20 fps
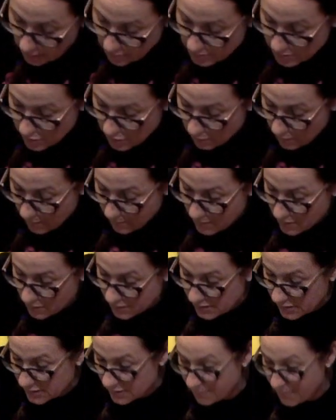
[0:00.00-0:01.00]
So you might be
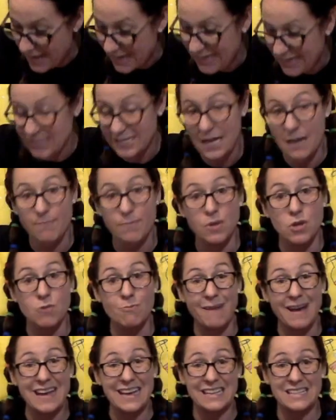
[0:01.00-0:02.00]
using some packing tape. You
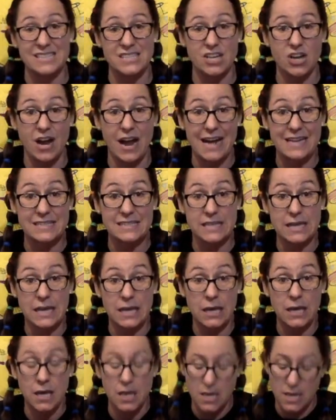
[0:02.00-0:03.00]
might consider
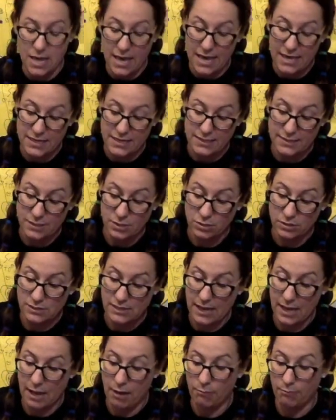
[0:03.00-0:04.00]
asking an adult
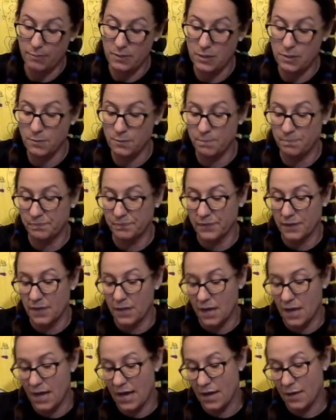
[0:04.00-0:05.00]
to help you.
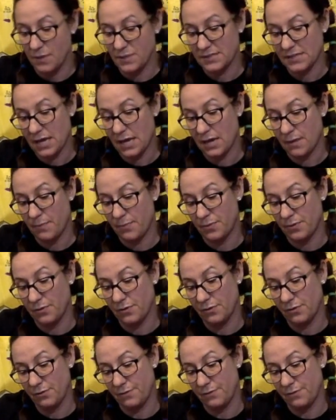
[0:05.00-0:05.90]
I always kind of put a little